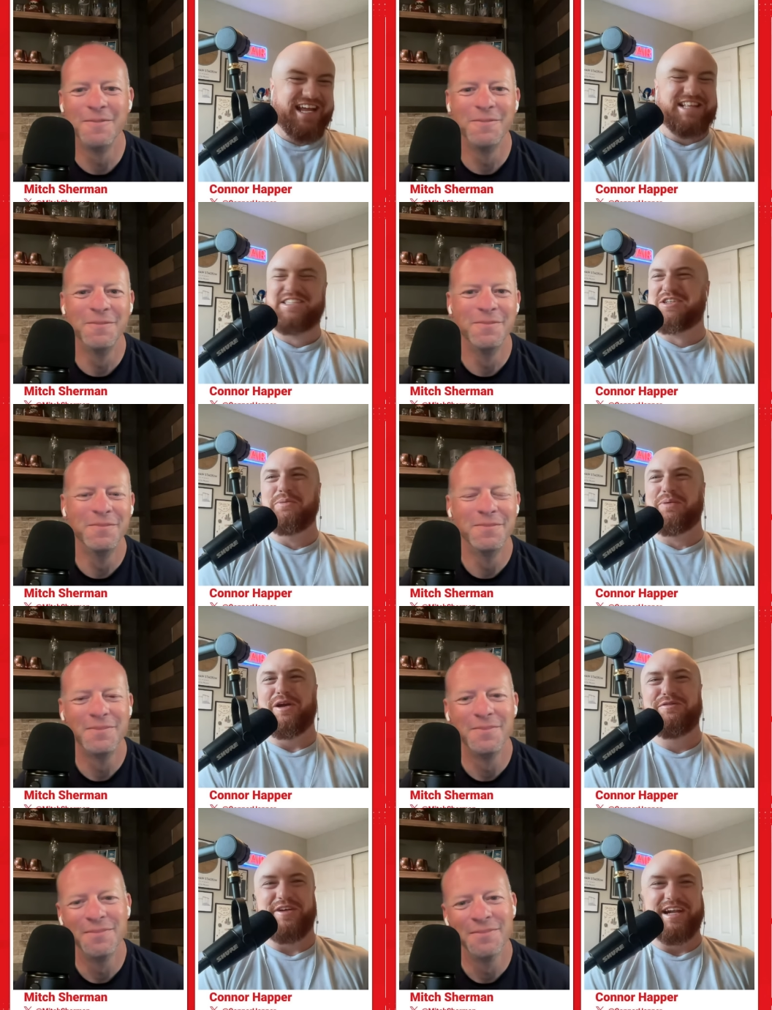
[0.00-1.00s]
Speaker 1: It's too
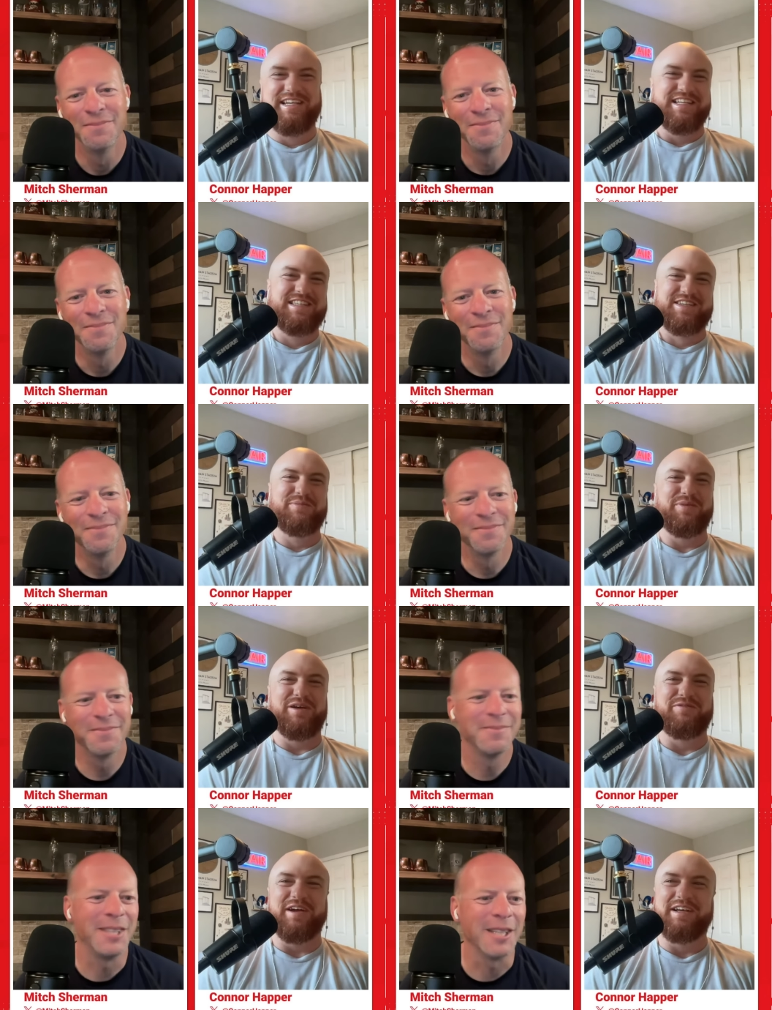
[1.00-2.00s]
perfect. It's too
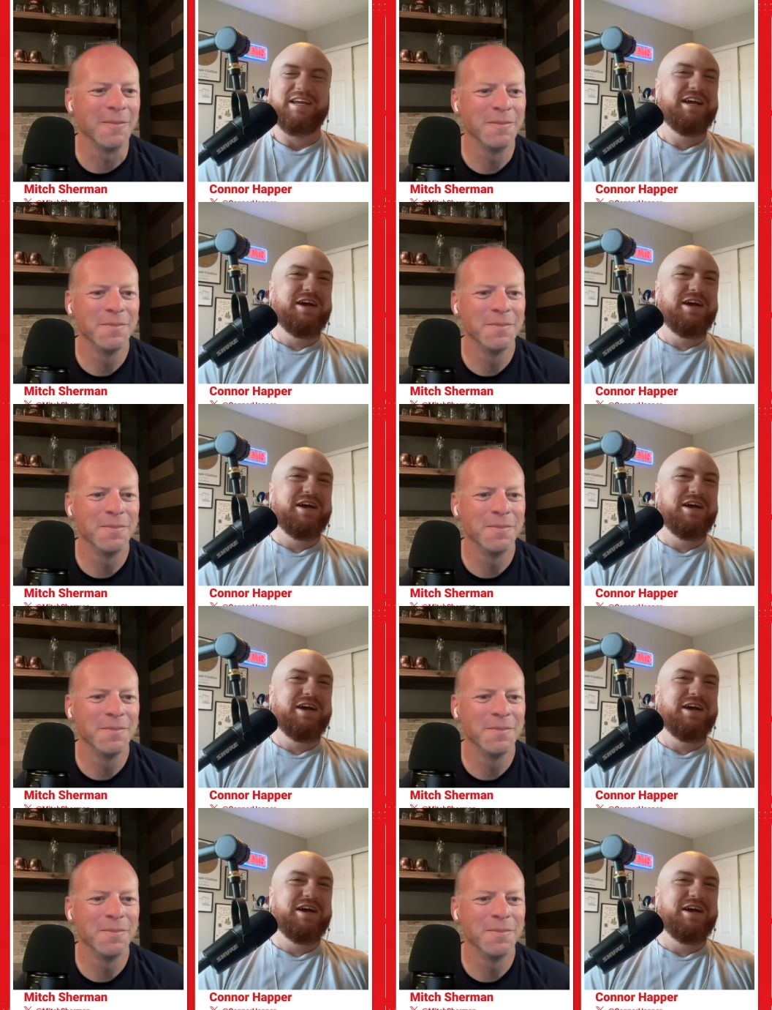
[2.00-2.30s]
perfect. Yeah.